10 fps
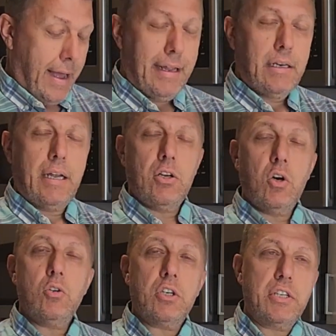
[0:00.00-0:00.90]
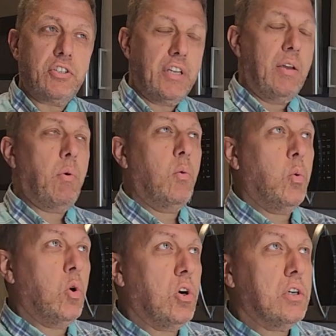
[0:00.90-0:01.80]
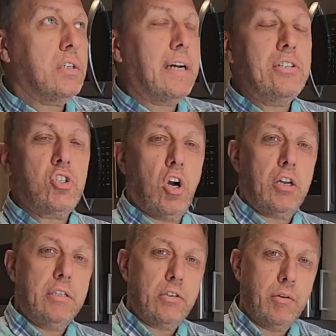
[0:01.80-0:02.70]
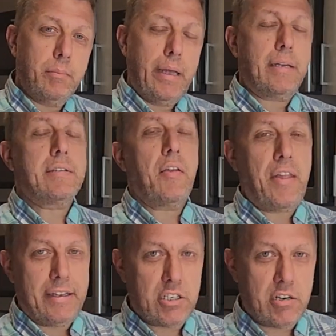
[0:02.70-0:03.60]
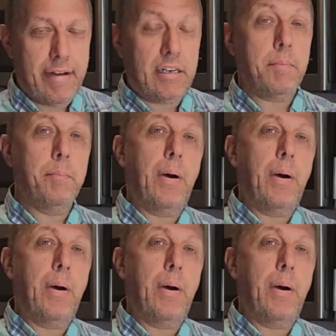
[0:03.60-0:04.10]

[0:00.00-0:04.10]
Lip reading: And I know you're going to say, well, water and chocolate don't mix. That's correct.